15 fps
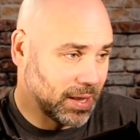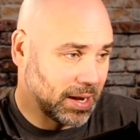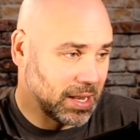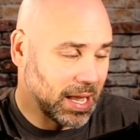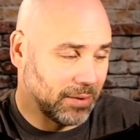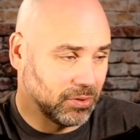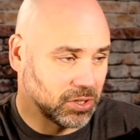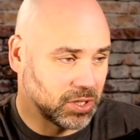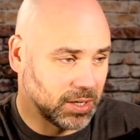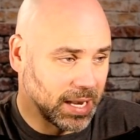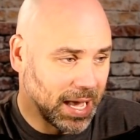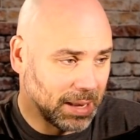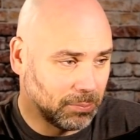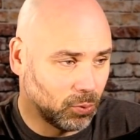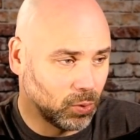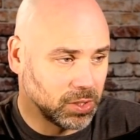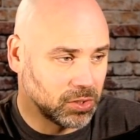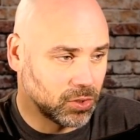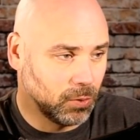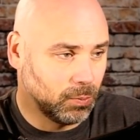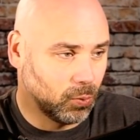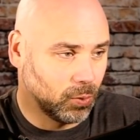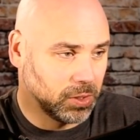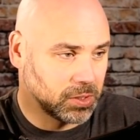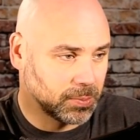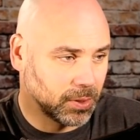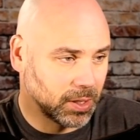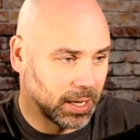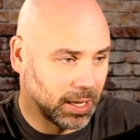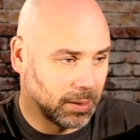he averaged 9.2 points per
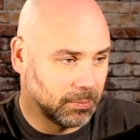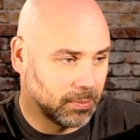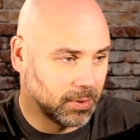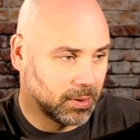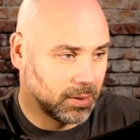game